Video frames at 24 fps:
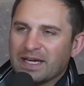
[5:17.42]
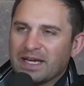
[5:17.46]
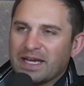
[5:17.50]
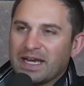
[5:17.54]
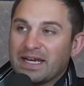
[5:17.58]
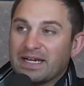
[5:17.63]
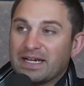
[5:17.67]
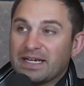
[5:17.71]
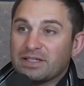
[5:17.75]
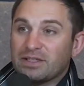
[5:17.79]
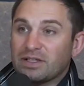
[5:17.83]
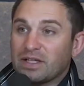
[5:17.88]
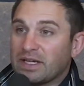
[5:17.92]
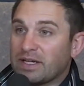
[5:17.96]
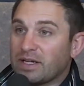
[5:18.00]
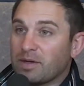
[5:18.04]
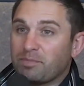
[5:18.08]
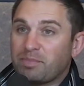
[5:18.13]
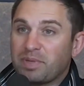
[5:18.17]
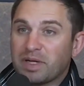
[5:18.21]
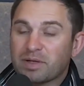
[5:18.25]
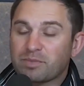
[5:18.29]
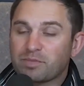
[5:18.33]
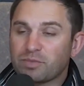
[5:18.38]
And in a
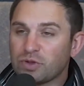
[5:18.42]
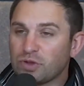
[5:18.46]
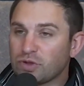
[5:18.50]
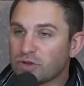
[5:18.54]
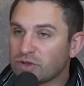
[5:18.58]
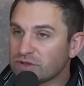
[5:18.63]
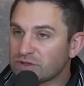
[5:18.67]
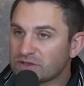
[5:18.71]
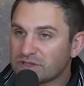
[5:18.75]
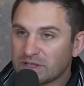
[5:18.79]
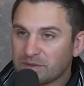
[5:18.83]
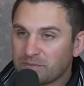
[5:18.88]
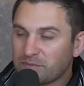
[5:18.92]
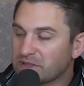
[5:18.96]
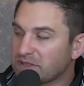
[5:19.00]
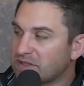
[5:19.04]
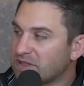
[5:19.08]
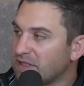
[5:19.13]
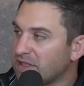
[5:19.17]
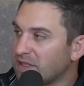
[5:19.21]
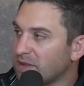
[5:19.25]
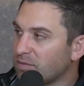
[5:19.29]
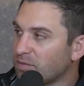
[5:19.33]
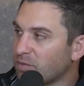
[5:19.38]
big, you can say big
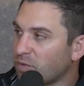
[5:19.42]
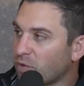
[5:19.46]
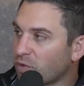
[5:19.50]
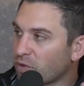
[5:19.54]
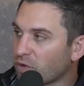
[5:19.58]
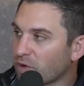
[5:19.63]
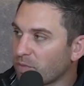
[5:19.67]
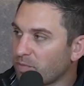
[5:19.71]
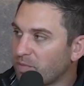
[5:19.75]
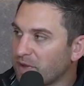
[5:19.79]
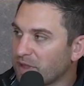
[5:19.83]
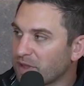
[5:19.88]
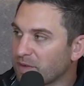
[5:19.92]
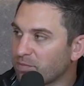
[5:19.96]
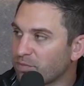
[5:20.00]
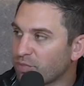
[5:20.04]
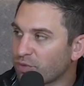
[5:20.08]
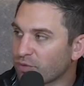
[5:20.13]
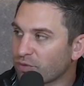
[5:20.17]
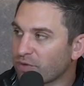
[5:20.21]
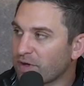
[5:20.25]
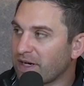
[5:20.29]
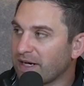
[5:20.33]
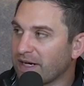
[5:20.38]
team or a big
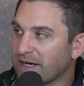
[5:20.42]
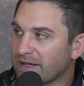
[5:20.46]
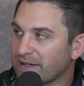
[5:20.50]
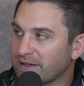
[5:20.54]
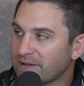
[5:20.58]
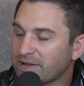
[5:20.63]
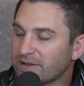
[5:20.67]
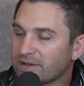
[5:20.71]
brand.